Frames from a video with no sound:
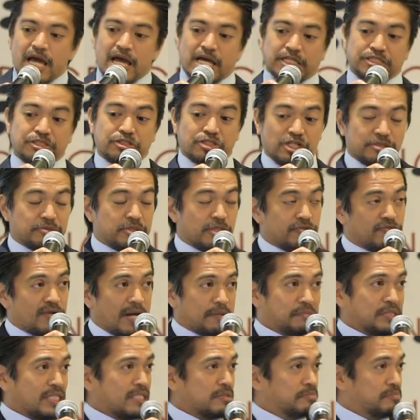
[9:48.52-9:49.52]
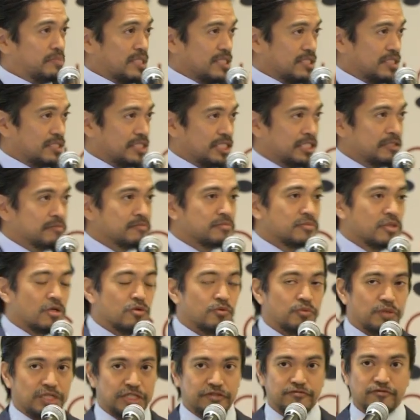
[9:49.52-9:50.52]
In terms of replicability,
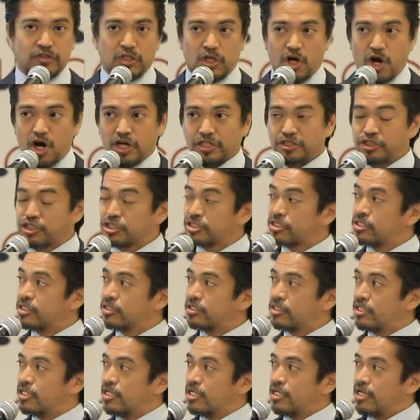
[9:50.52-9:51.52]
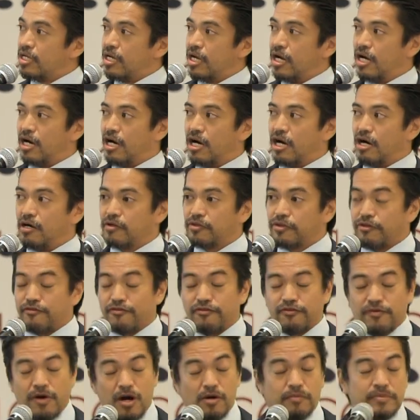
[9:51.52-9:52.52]
we've launched uh, the
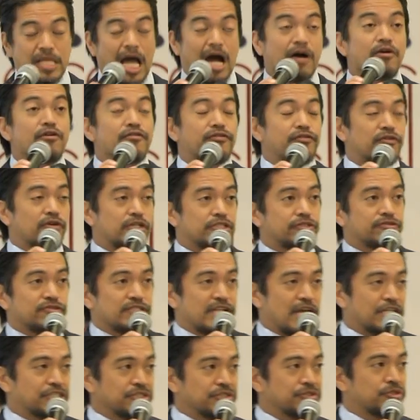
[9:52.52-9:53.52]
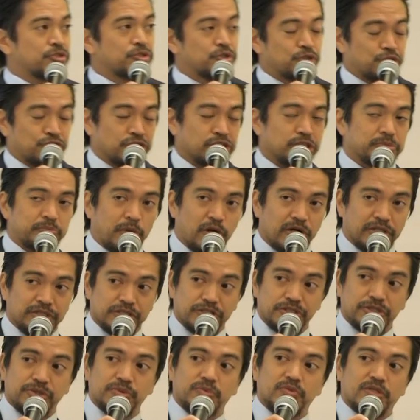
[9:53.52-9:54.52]
our first financial institutions
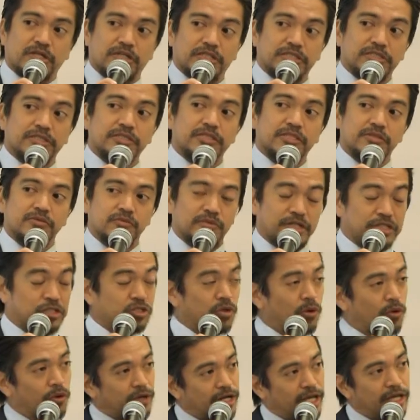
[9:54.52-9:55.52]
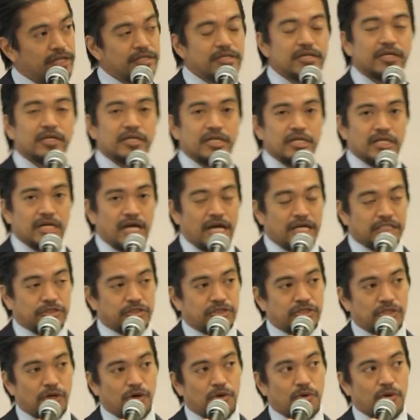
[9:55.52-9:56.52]
partners was with Cordaid and
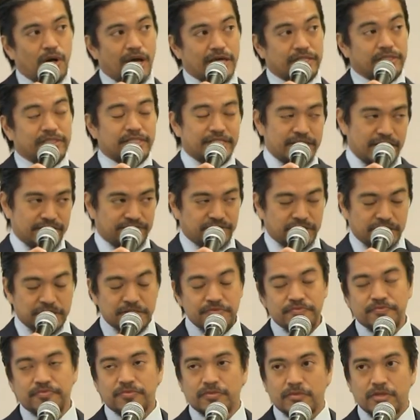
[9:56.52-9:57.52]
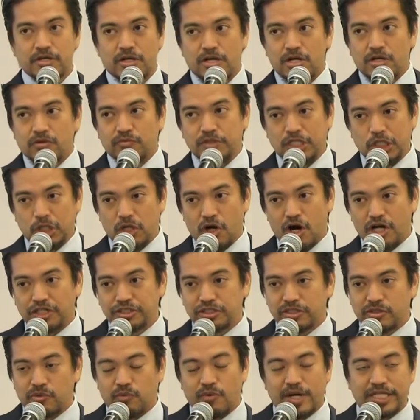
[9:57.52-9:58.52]
so and DFC. We
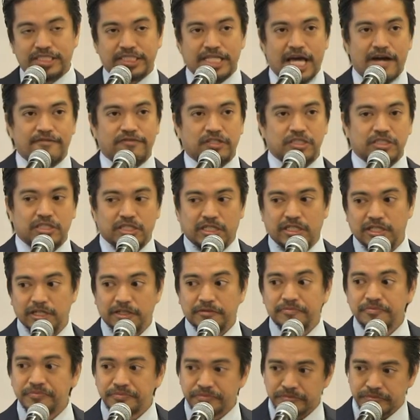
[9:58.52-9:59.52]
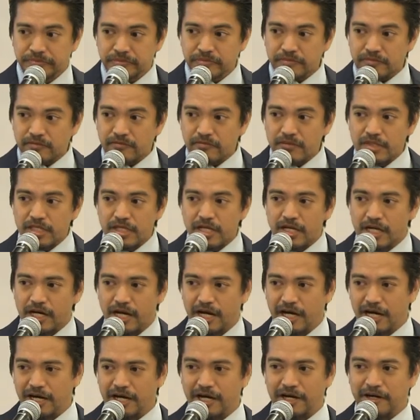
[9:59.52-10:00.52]
launched the West Africa
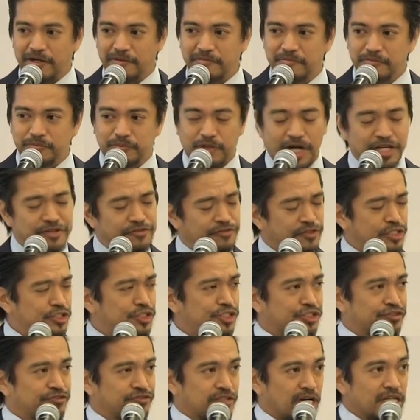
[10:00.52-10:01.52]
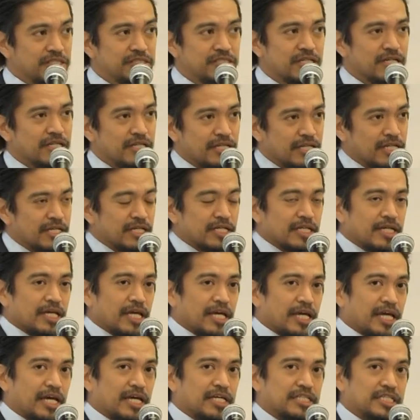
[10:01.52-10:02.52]
uh, Bright Future Fund.
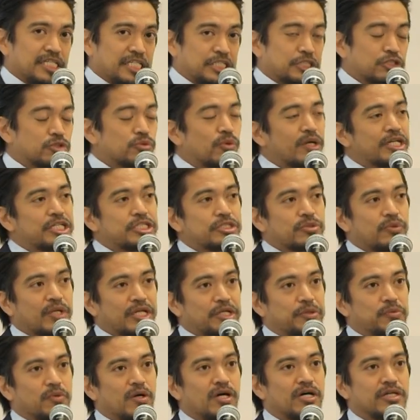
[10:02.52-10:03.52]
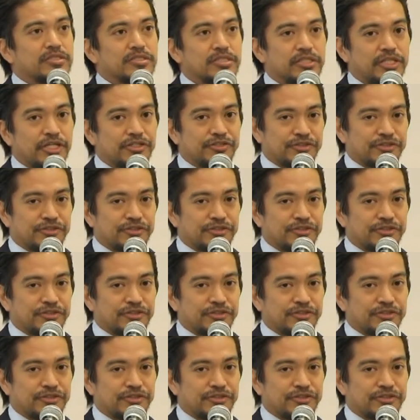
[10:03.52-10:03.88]
And in 2021, they